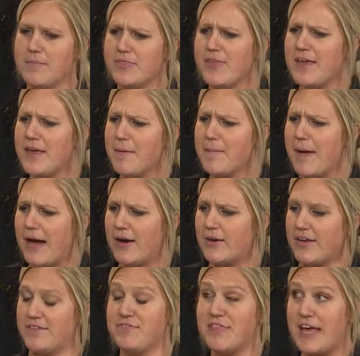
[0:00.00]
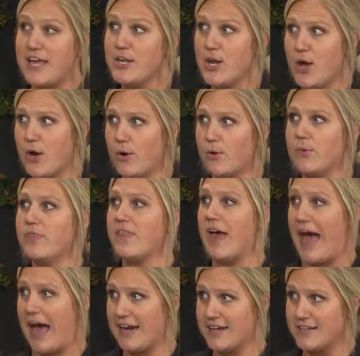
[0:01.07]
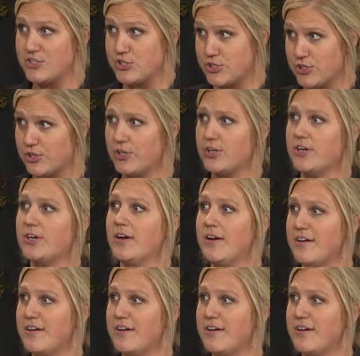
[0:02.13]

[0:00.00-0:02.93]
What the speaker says: think about if they know the added sugar,